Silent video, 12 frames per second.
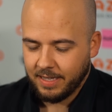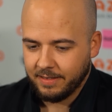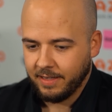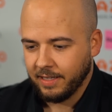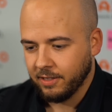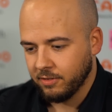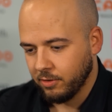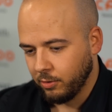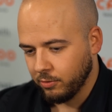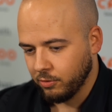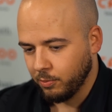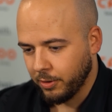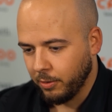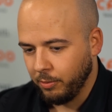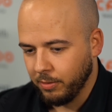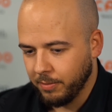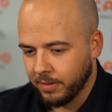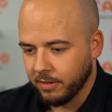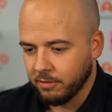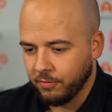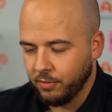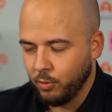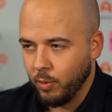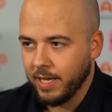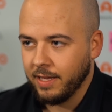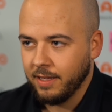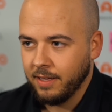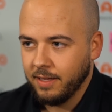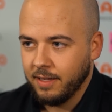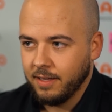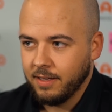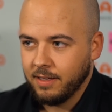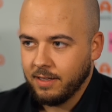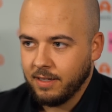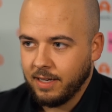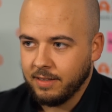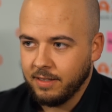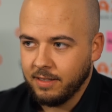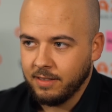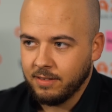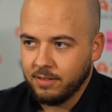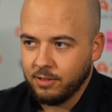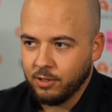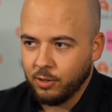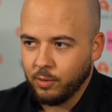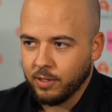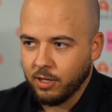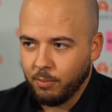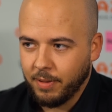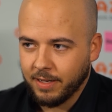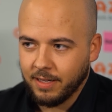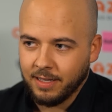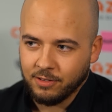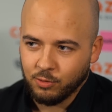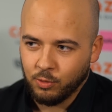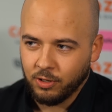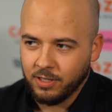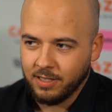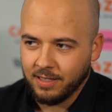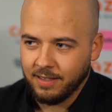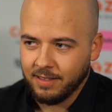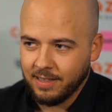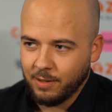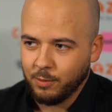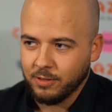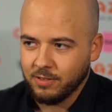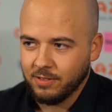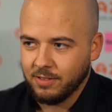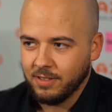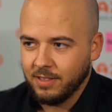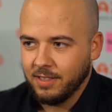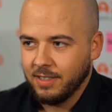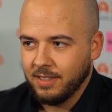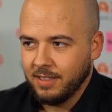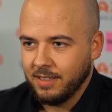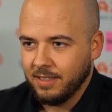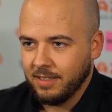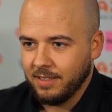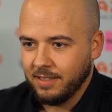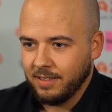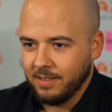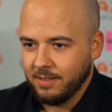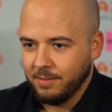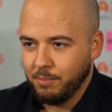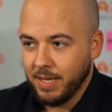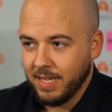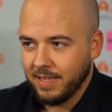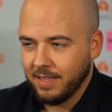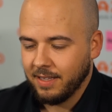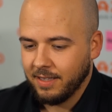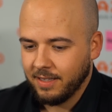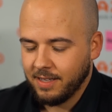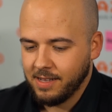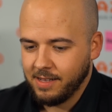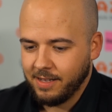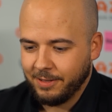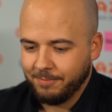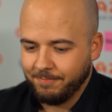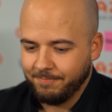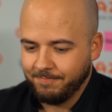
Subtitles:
I think it's also probably because of the way I did it. You know, a comeback against Ronnie, I think that was big. For